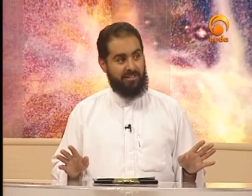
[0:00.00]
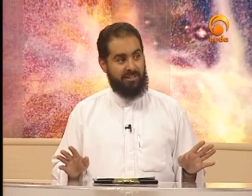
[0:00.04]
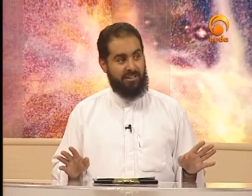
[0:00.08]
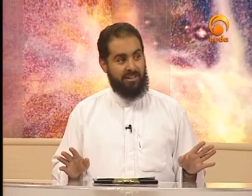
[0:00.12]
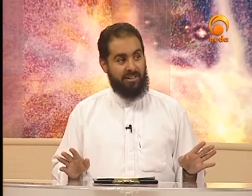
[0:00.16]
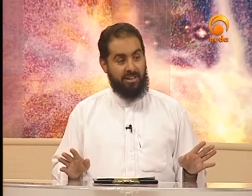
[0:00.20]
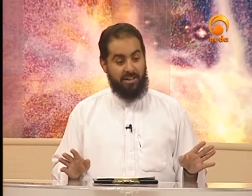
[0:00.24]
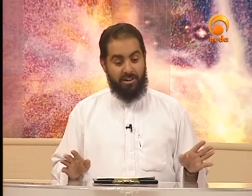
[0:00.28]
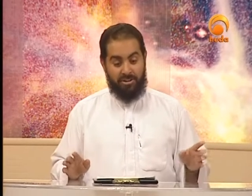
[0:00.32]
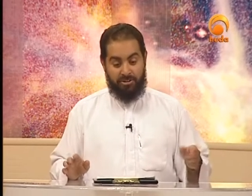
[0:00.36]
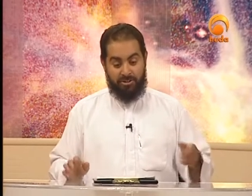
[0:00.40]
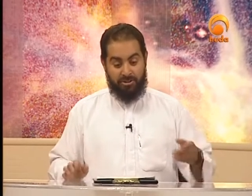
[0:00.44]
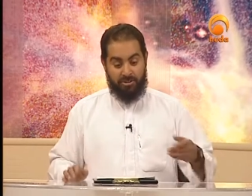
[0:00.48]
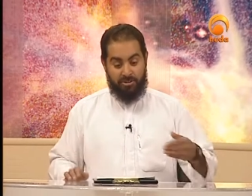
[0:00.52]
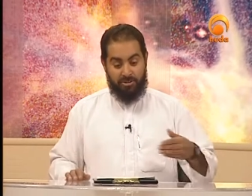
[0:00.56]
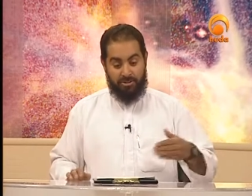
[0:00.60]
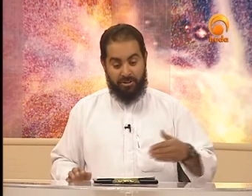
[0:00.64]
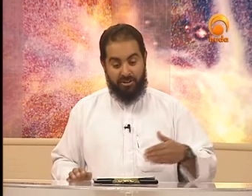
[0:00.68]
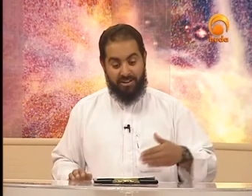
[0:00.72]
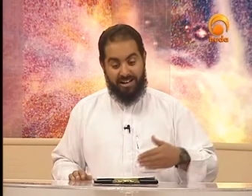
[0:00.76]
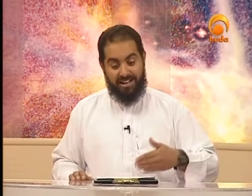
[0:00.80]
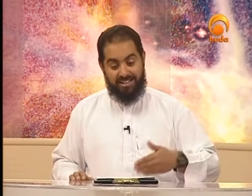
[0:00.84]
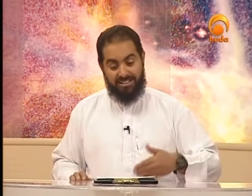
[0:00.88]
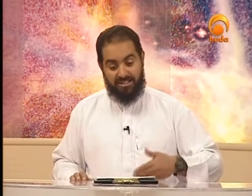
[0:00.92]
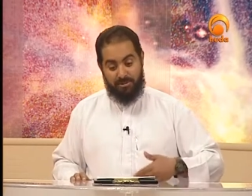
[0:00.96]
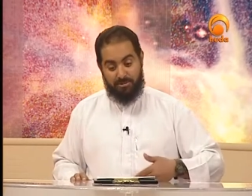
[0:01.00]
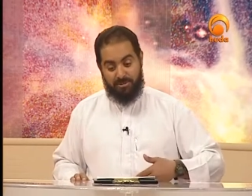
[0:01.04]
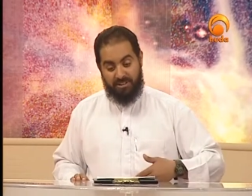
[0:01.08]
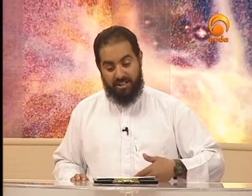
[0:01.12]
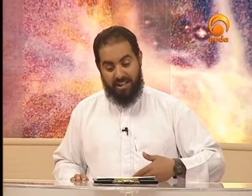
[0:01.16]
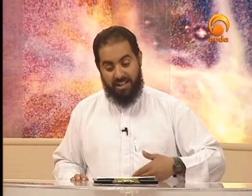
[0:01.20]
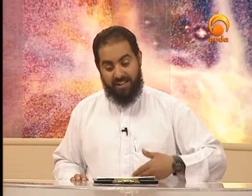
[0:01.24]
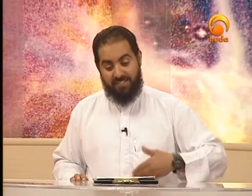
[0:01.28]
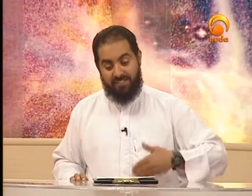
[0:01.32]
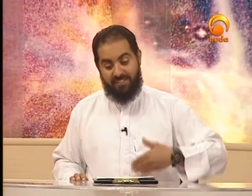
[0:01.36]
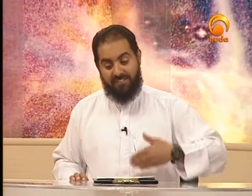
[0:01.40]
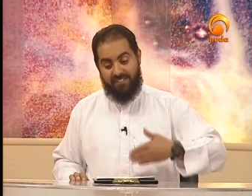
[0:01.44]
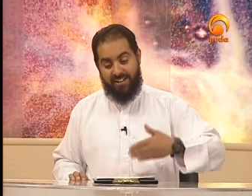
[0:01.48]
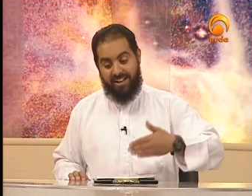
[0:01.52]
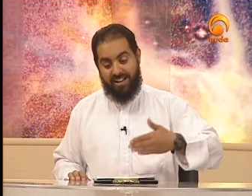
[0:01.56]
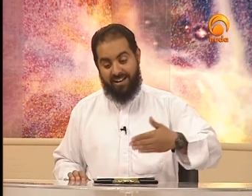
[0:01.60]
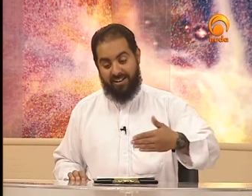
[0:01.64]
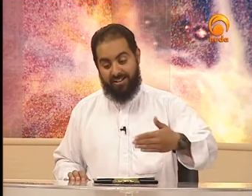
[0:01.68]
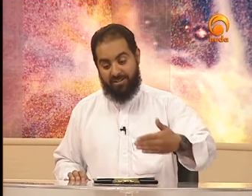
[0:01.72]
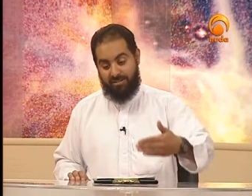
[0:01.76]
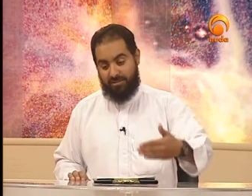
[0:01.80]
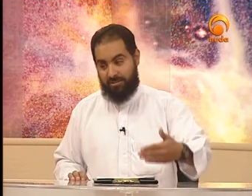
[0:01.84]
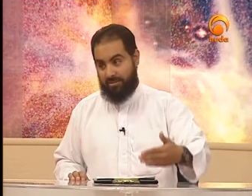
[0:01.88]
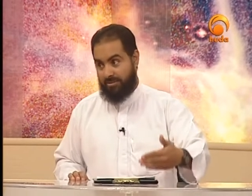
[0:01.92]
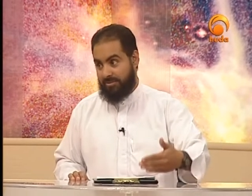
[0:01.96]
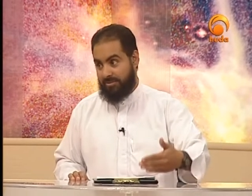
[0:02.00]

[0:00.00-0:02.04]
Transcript: Mm-hmm. So there has to be a follow.